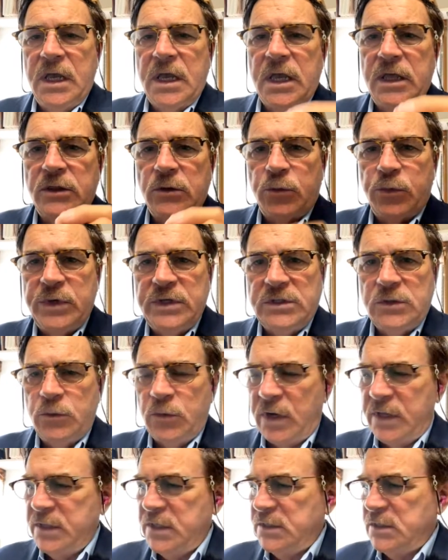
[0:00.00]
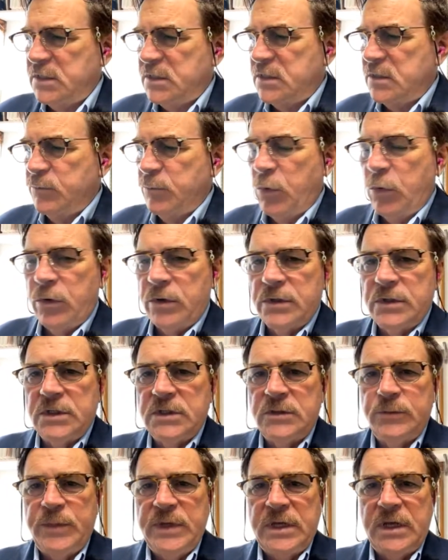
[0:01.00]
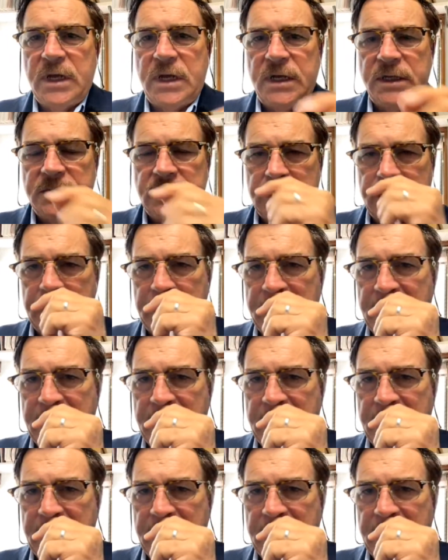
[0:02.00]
And the reason why this is important is because